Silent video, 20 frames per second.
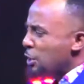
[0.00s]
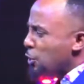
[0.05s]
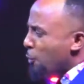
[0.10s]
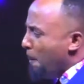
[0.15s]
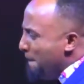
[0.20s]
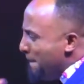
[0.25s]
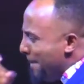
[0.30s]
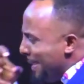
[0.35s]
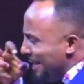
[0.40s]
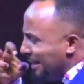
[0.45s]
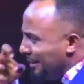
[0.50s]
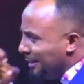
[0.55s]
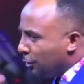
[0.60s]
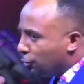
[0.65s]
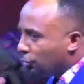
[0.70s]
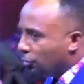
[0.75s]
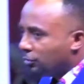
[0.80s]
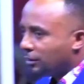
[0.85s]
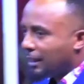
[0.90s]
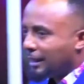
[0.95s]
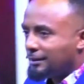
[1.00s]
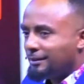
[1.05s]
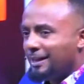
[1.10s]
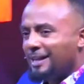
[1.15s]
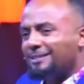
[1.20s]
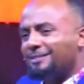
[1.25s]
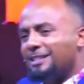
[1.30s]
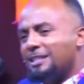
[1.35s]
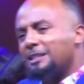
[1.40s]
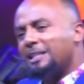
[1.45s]
you meditate on
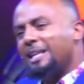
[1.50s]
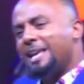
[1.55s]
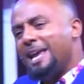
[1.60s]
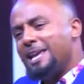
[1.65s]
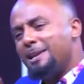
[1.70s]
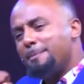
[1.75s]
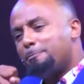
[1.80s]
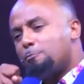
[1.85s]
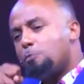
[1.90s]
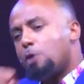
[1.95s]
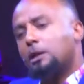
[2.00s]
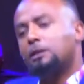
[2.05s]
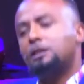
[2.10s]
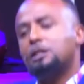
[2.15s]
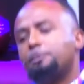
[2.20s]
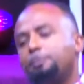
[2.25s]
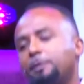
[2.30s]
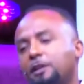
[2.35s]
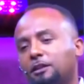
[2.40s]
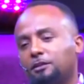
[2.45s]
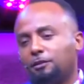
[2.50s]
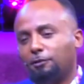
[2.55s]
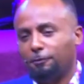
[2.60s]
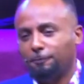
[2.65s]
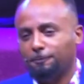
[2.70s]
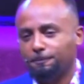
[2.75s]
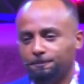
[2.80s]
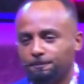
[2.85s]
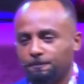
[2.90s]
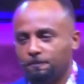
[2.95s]
that's the mort spirit no
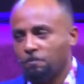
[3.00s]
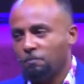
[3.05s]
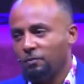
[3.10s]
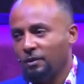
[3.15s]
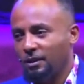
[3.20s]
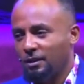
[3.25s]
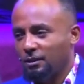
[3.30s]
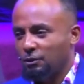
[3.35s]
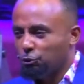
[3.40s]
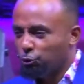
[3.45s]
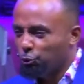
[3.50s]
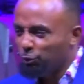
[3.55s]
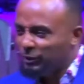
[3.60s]
to